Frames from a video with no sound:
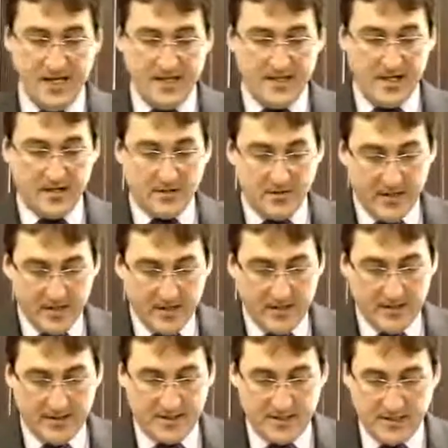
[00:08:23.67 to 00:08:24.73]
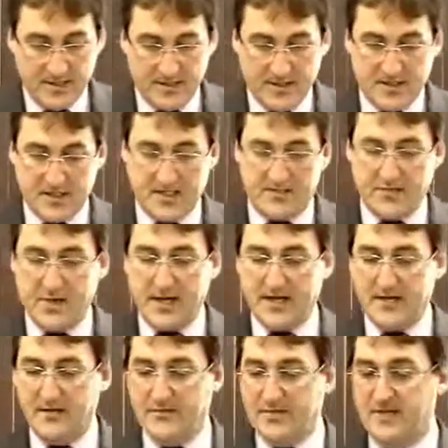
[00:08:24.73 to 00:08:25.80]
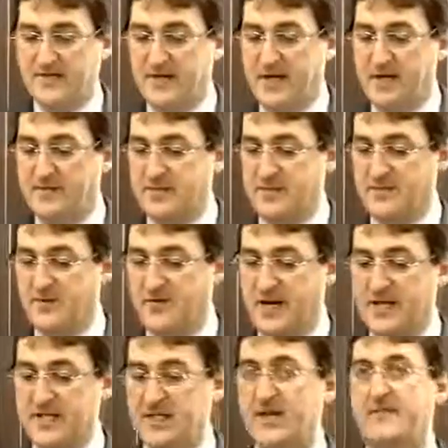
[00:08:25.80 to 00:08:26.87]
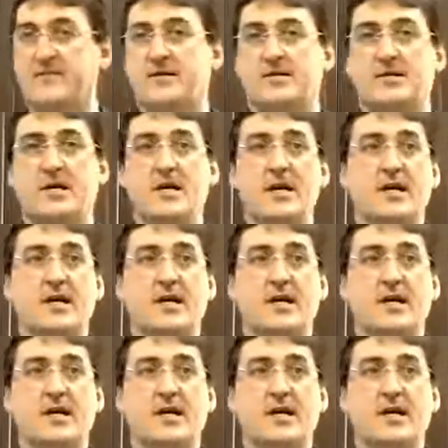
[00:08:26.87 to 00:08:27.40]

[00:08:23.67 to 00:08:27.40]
Now, critical illness insurance is a product that was developed to provide coverage